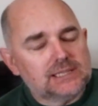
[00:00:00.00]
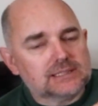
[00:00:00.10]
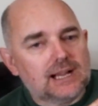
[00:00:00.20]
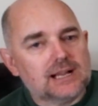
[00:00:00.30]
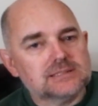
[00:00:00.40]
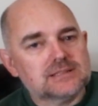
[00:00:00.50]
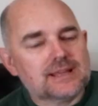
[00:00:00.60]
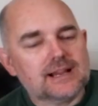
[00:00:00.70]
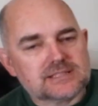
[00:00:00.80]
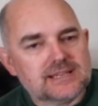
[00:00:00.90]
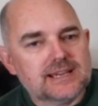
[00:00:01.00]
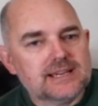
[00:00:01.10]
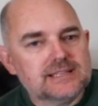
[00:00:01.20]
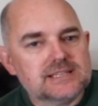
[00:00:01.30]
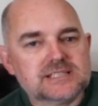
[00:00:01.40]
and that
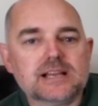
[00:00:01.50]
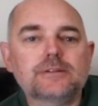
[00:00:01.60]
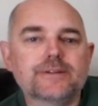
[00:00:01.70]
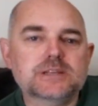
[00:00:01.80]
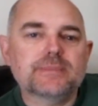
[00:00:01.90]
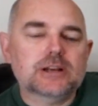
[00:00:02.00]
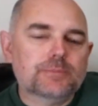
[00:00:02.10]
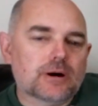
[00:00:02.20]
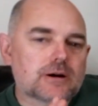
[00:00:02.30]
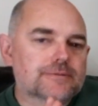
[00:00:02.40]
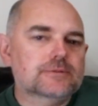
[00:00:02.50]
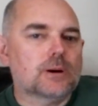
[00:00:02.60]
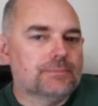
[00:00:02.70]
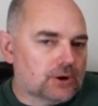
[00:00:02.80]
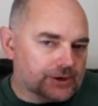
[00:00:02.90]
in itself is made up of
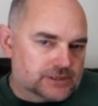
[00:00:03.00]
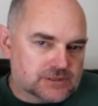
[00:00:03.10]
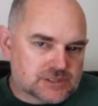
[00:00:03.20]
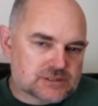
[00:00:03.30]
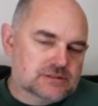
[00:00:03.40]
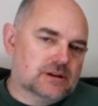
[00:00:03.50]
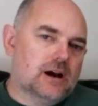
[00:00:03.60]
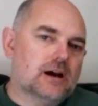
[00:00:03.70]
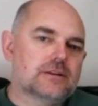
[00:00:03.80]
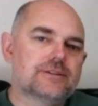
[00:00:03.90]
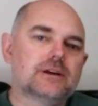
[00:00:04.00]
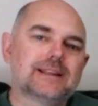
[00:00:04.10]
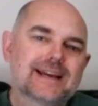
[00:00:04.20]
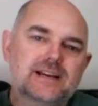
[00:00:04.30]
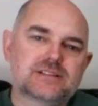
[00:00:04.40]
components uh, that
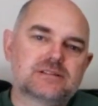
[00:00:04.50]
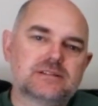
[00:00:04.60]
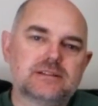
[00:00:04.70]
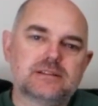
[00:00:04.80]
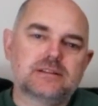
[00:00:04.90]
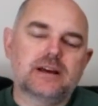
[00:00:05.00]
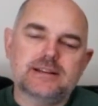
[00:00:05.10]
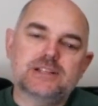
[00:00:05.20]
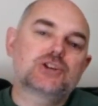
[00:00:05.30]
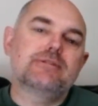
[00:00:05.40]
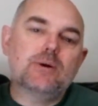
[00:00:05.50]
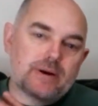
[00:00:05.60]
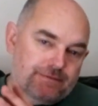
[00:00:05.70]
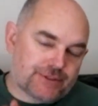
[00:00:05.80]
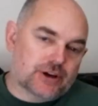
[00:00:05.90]
link, that integrate
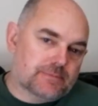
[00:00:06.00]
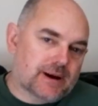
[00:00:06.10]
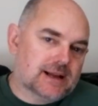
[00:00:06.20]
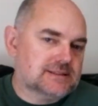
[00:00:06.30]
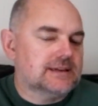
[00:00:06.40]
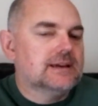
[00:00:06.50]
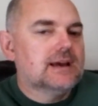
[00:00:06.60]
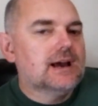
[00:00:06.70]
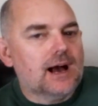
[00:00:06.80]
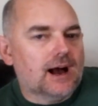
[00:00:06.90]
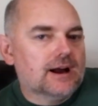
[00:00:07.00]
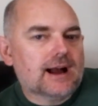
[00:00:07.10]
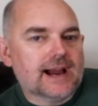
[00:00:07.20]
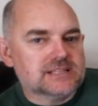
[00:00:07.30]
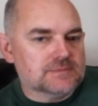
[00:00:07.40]
with third-party uh,
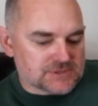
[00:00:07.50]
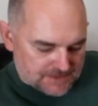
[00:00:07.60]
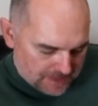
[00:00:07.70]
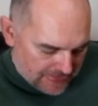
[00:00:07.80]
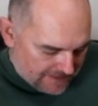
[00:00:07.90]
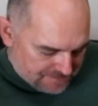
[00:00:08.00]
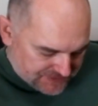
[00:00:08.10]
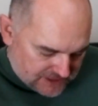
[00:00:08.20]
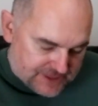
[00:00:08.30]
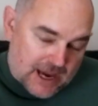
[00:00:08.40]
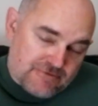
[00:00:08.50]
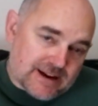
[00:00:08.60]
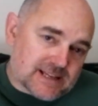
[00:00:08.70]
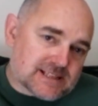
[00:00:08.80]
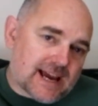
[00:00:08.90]
items. There
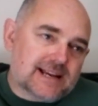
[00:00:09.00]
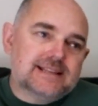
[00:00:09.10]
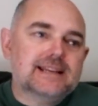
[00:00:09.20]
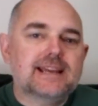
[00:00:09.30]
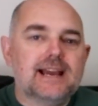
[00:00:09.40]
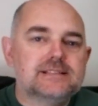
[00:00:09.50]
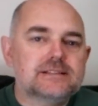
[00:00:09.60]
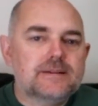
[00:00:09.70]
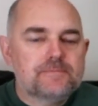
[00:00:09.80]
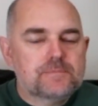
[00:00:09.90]
is a dedicated